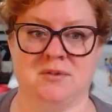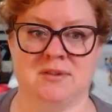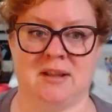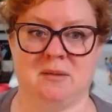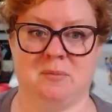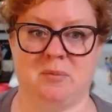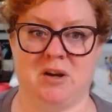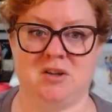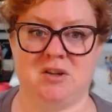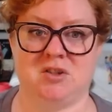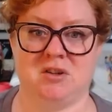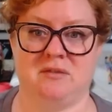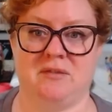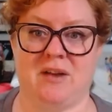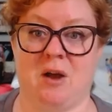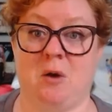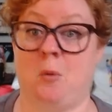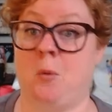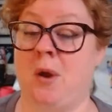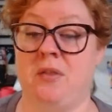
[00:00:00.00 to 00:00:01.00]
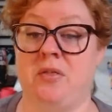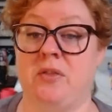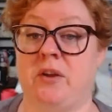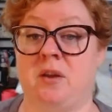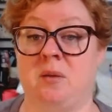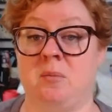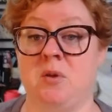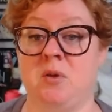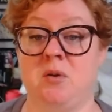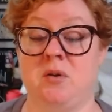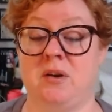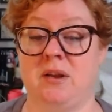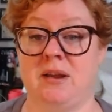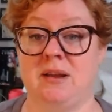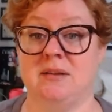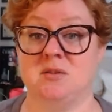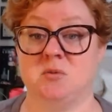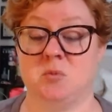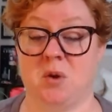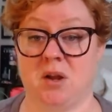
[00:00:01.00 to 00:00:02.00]
celebration of how great the community
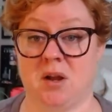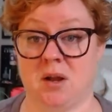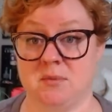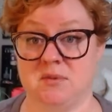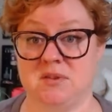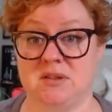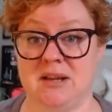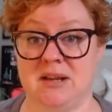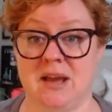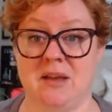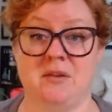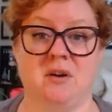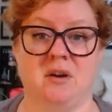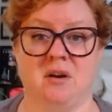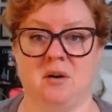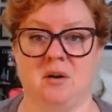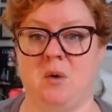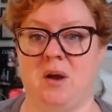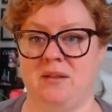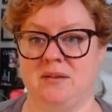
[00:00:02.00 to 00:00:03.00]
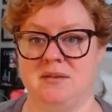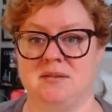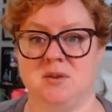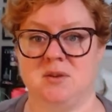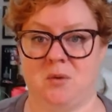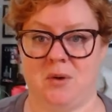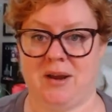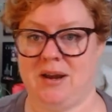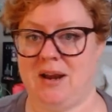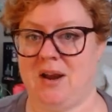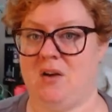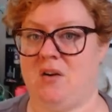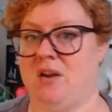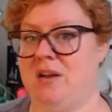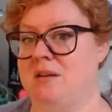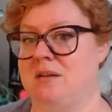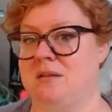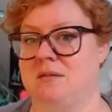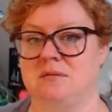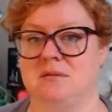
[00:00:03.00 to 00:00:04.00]
is when it comes together and why it's a great
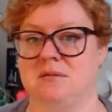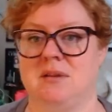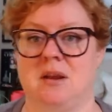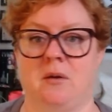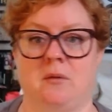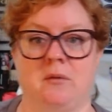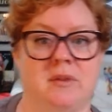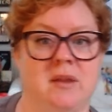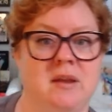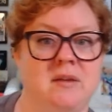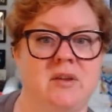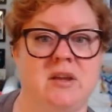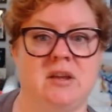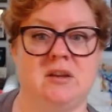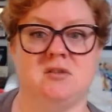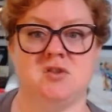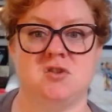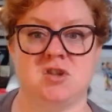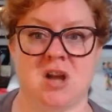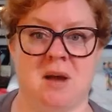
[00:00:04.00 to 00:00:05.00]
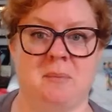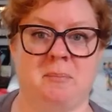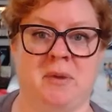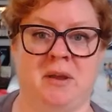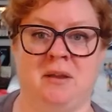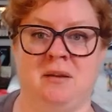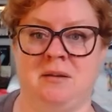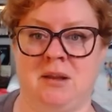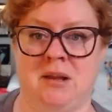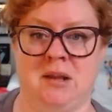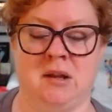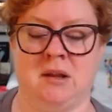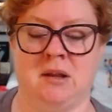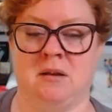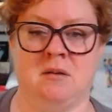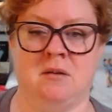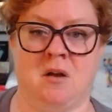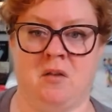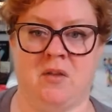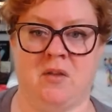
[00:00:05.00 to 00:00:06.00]
area to, live in, shop in, eat in,
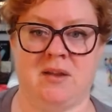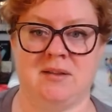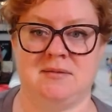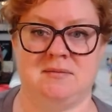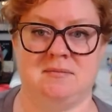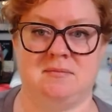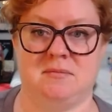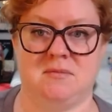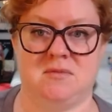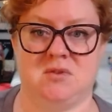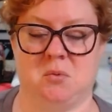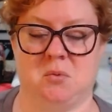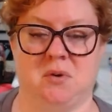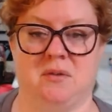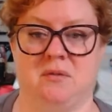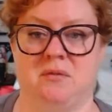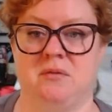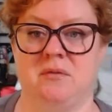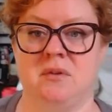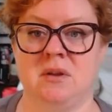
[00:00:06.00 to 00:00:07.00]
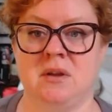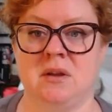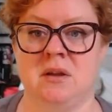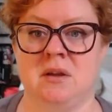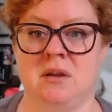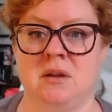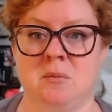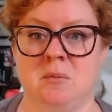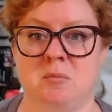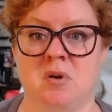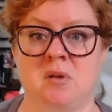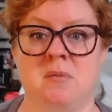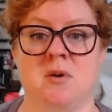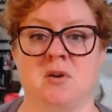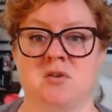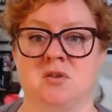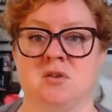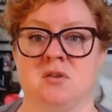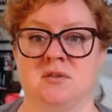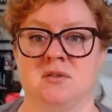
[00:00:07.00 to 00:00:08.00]
all that sort of
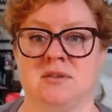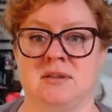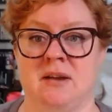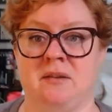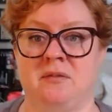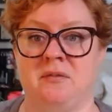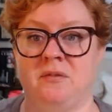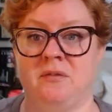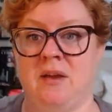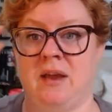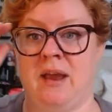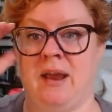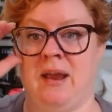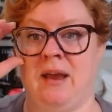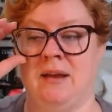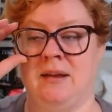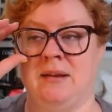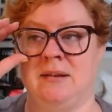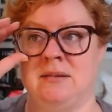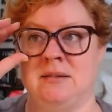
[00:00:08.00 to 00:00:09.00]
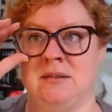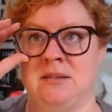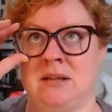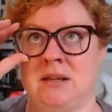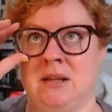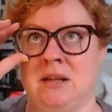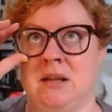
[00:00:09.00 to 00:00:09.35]
promotional stuff. And